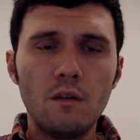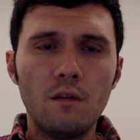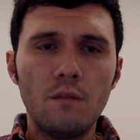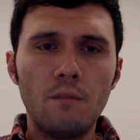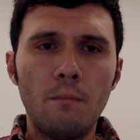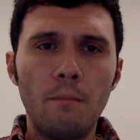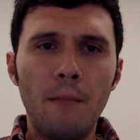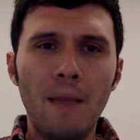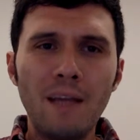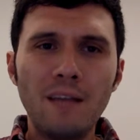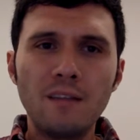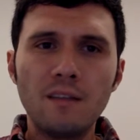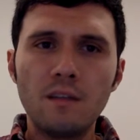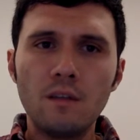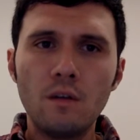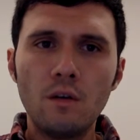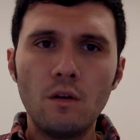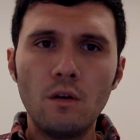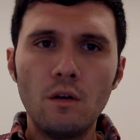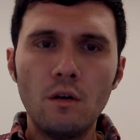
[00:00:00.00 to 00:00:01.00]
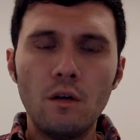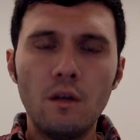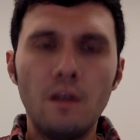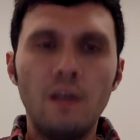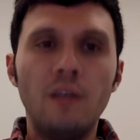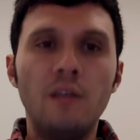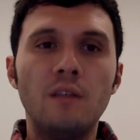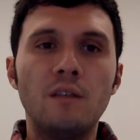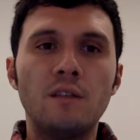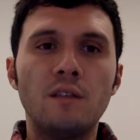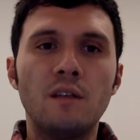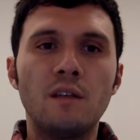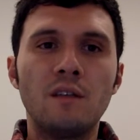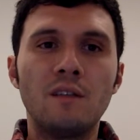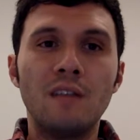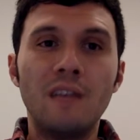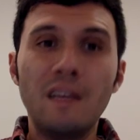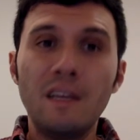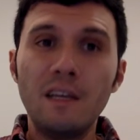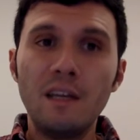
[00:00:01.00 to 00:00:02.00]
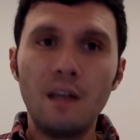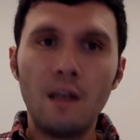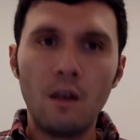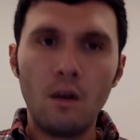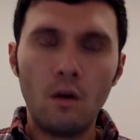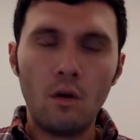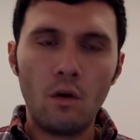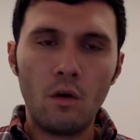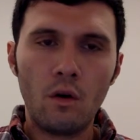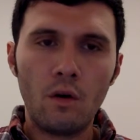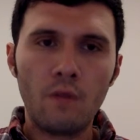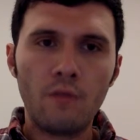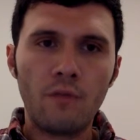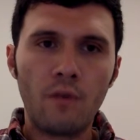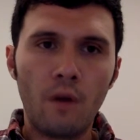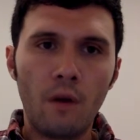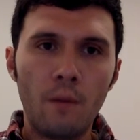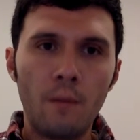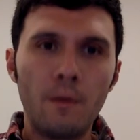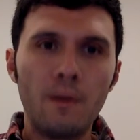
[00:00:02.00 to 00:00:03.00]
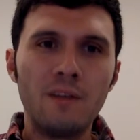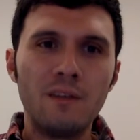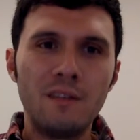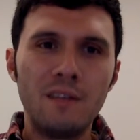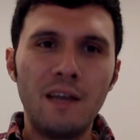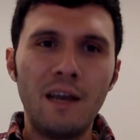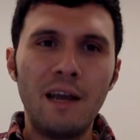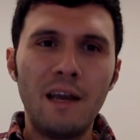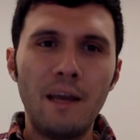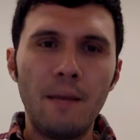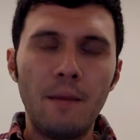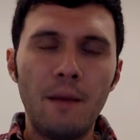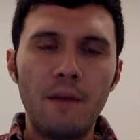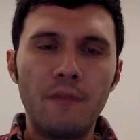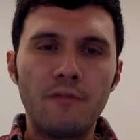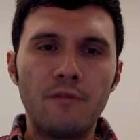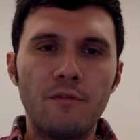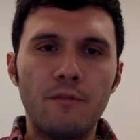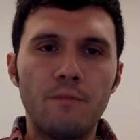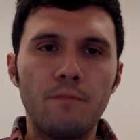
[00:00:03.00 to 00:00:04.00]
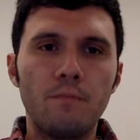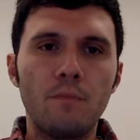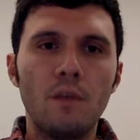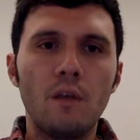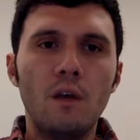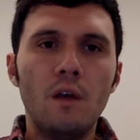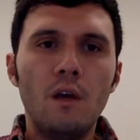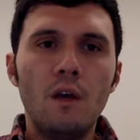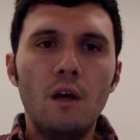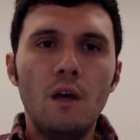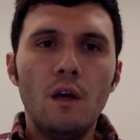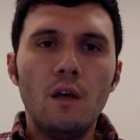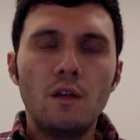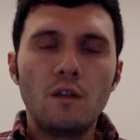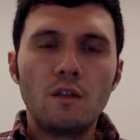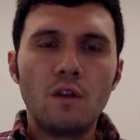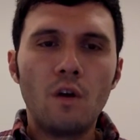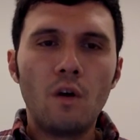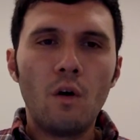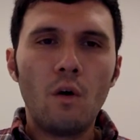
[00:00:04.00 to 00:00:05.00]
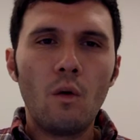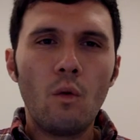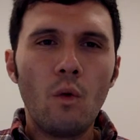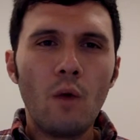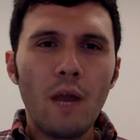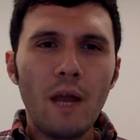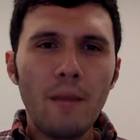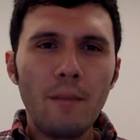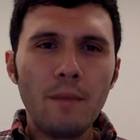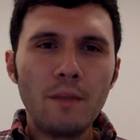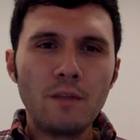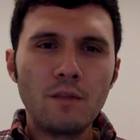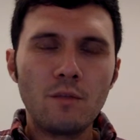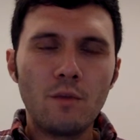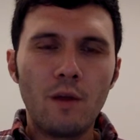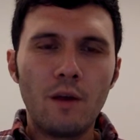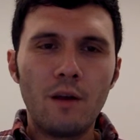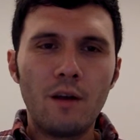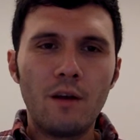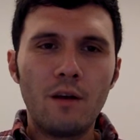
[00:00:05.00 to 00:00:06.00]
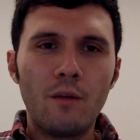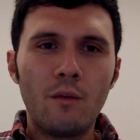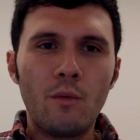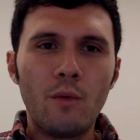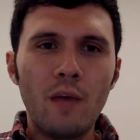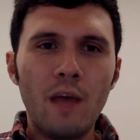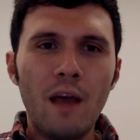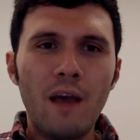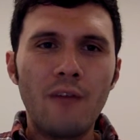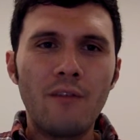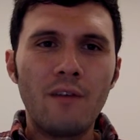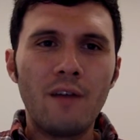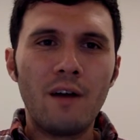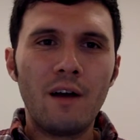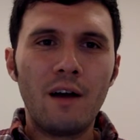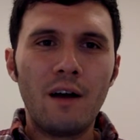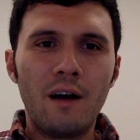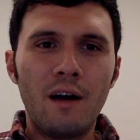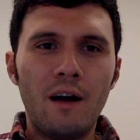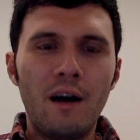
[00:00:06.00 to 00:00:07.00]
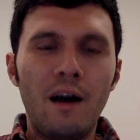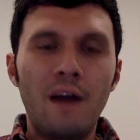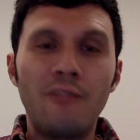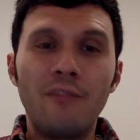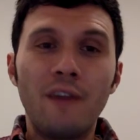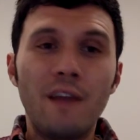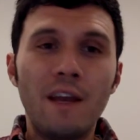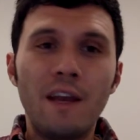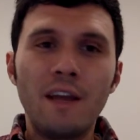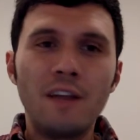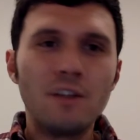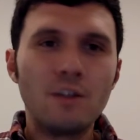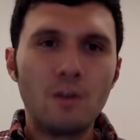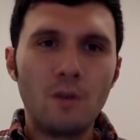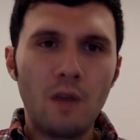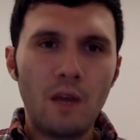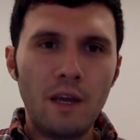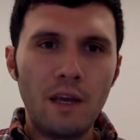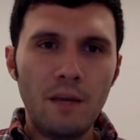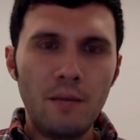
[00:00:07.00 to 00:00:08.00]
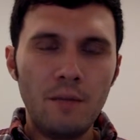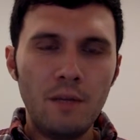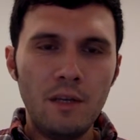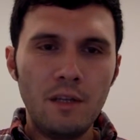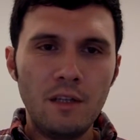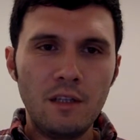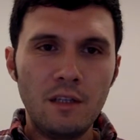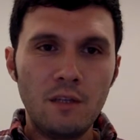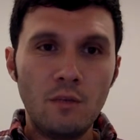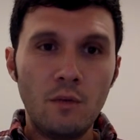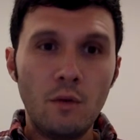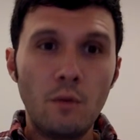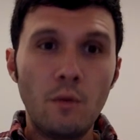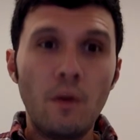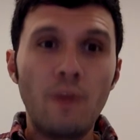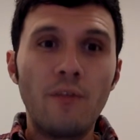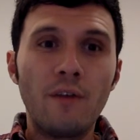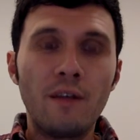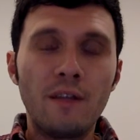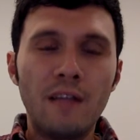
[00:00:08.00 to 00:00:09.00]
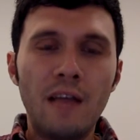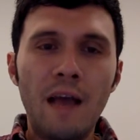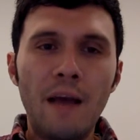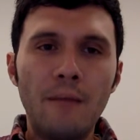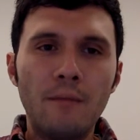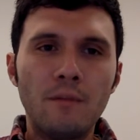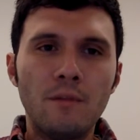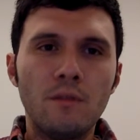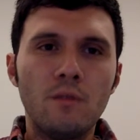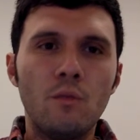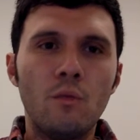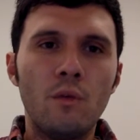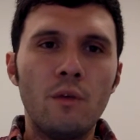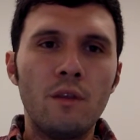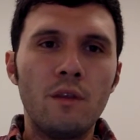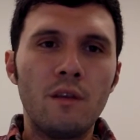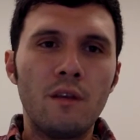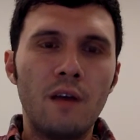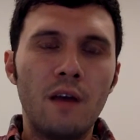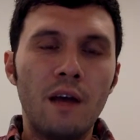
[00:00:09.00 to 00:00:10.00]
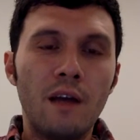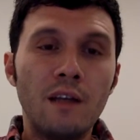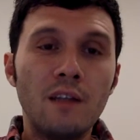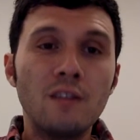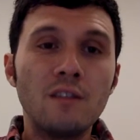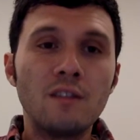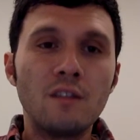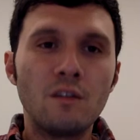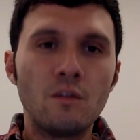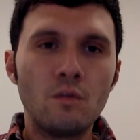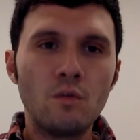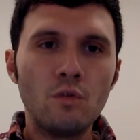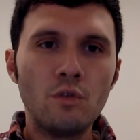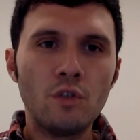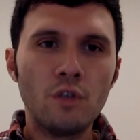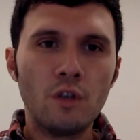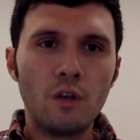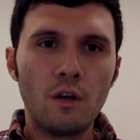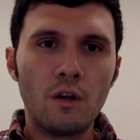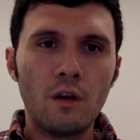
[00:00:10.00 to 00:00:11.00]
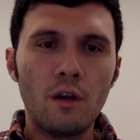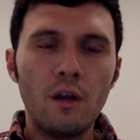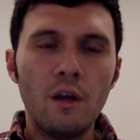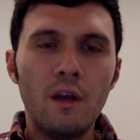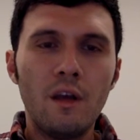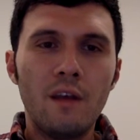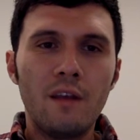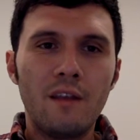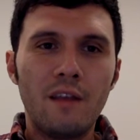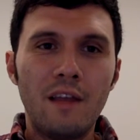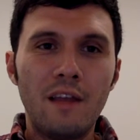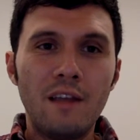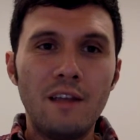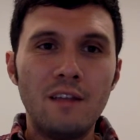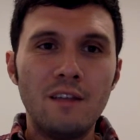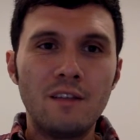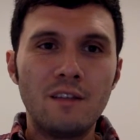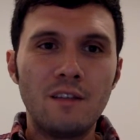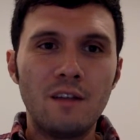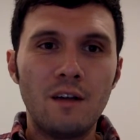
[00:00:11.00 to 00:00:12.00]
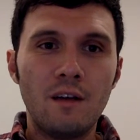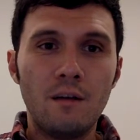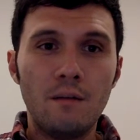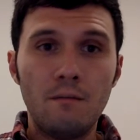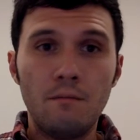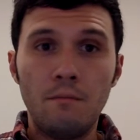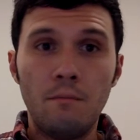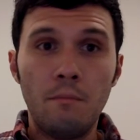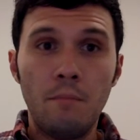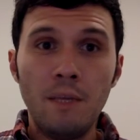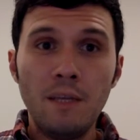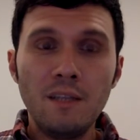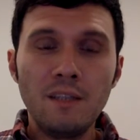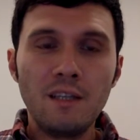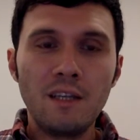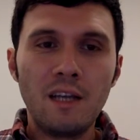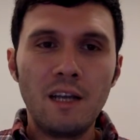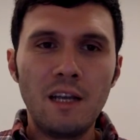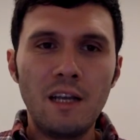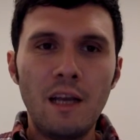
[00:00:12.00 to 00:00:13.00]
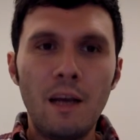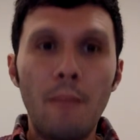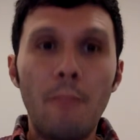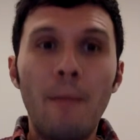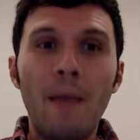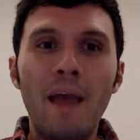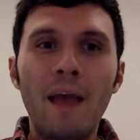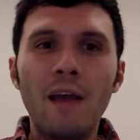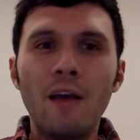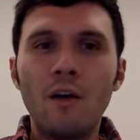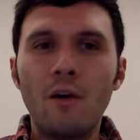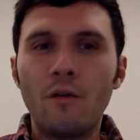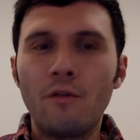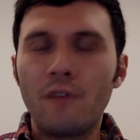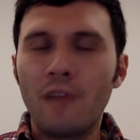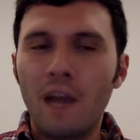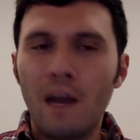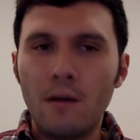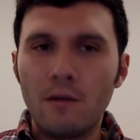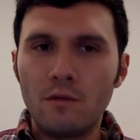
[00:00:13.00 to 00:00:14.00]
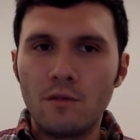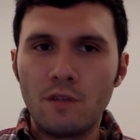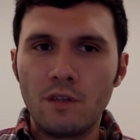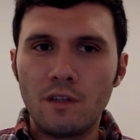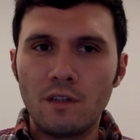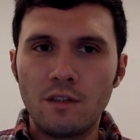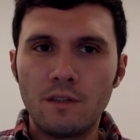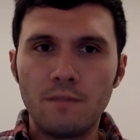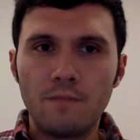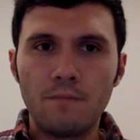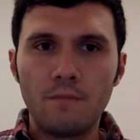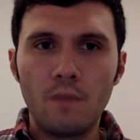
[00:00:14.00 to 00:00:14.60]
Mexico is taking a loan from the IMF. So, what happens when we have a financial liability, when we have a debt with an institution that is basically a bank of countries?